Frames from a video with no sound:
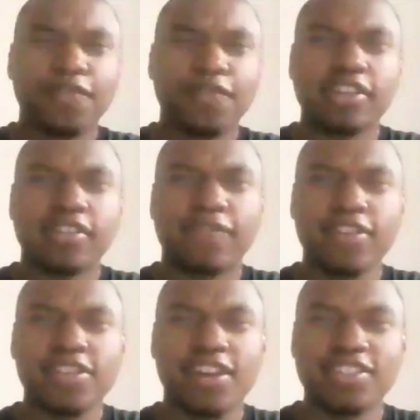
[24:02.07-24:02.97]
feel like the
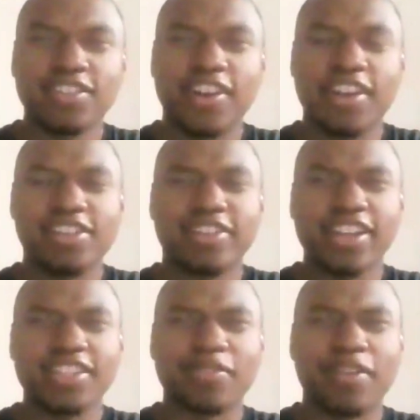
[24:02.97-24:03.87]
first time I saw Eddie
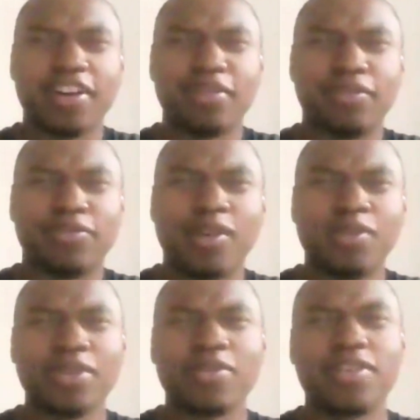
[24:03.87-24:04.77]
Jackson wearing number 4.
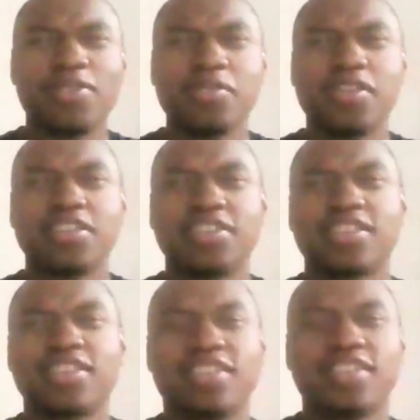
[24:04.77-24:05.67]
I'm like, wait, who
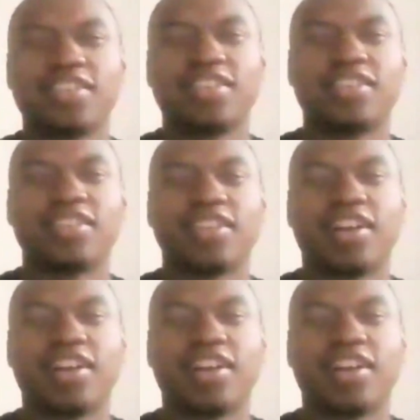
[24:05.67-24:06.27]
this? I was